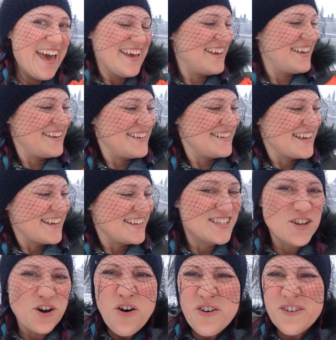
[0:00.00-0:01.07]
and
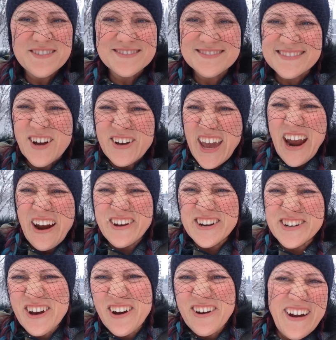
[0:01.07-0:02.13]
don't carry
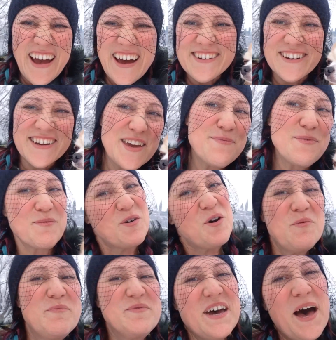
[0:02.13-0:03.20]
your dog around or keep them
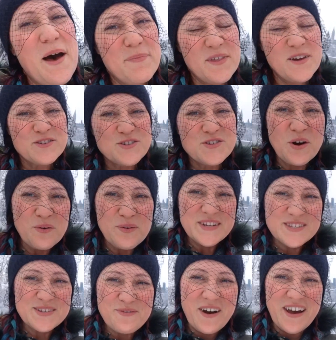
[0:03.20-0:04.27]
cooped up, there's no
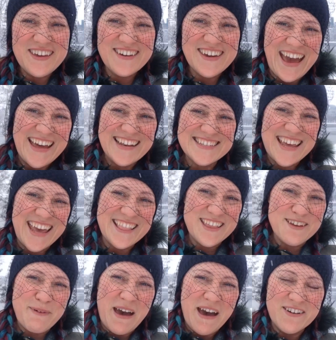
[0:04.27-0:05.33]
reason why you can't take
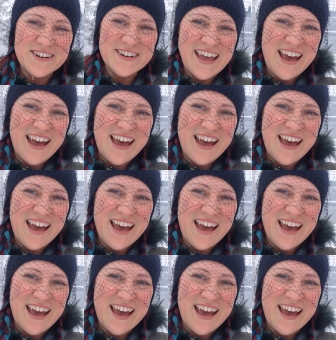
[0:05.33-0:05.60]
them out and